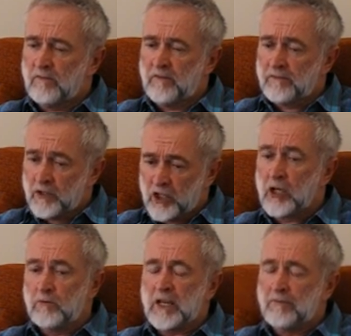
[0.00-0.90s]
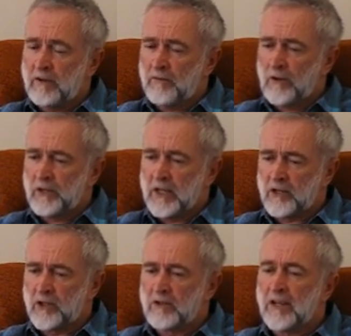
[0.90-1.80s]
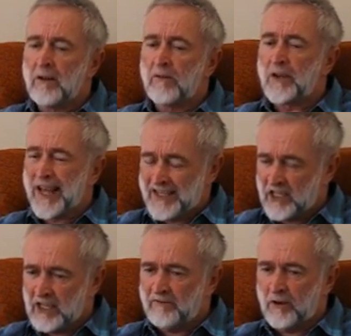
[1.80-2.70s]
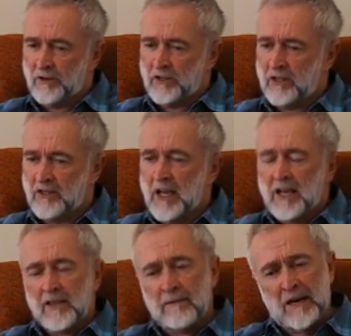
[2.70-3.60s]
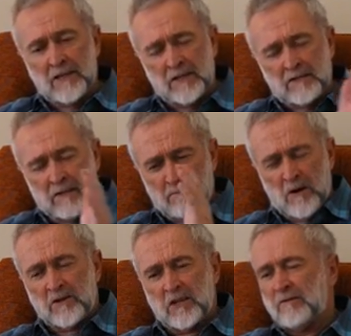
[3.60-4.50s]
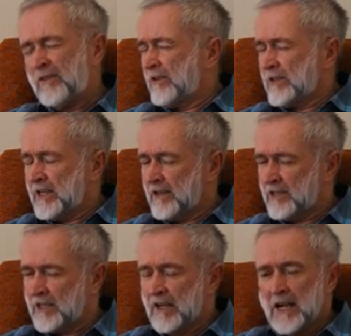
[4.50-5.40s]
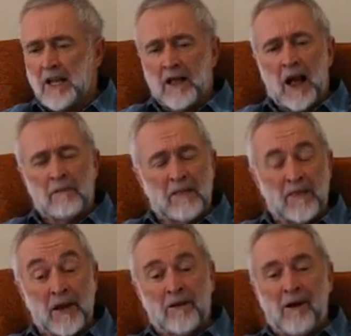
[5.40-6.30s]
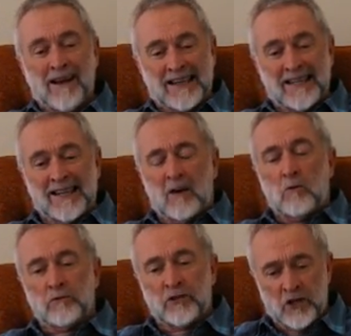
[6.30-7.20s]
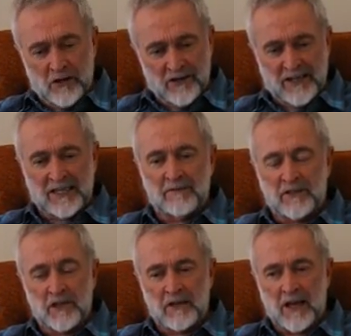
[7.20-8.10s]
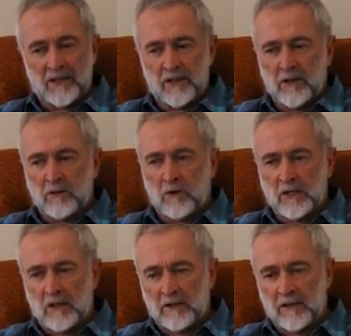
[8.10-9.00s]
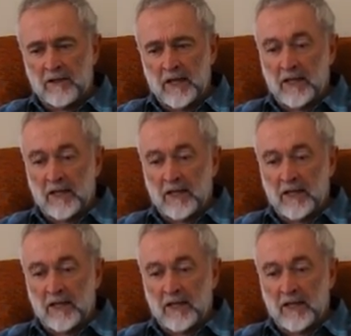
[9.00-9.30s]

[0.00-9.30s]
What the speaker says: suit every volunteer, certainly not the dancing volunteers. They may suit the marching volunteers. So there are actually alternatives to that, and I quite like